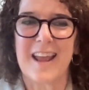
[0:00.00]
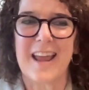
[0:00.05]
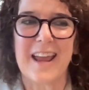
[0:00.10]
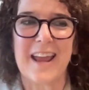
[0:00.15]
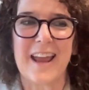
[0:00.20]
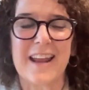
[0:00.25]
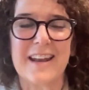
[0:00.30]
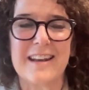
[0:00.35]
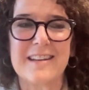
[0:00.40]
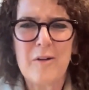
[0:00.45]

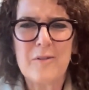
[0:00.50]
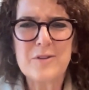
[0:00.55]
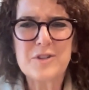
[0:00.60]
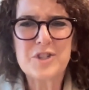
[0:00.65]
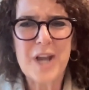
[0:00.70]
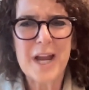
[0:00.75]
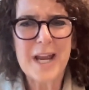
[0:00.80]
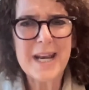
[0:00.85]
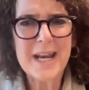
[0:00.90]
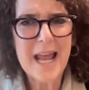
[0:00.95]
And
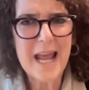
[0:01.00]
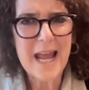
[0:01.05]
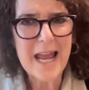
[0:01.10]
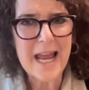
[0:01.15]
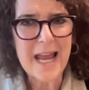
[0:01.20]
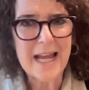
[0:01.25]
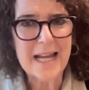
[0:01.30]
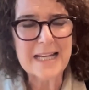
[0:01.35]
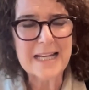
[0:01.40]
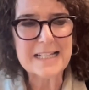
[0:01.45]
Gen
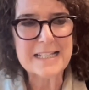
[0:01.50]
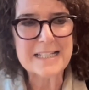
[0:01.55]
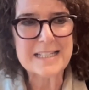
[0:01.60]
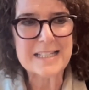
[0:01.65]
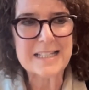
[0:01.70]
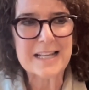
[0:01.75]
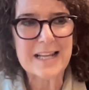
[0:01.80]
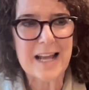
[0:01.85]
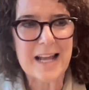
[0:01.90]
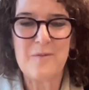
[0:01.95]

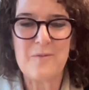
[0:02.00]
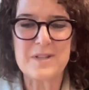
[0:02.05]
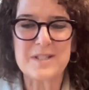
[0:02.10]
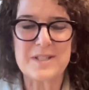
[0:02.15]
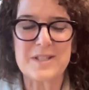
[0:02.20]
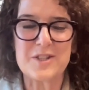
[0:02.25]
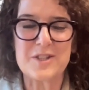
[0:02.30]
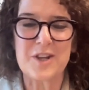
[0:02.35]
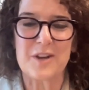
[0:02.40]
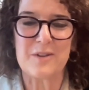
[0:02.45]
X was
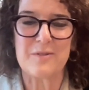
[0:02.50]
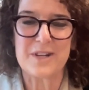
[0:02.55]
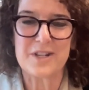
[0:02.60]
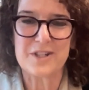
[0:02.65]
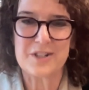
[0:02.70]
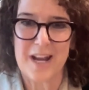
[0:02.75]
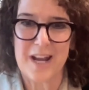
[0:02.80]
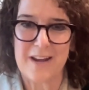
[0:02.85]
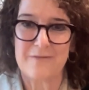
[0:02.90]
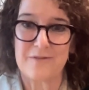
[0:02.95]
the
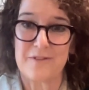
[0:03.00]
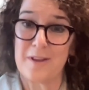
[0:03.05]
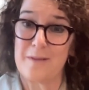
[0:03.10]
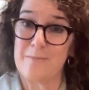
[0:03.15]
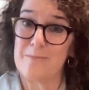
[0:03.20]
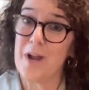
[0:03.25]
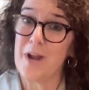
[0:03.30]
generation after them,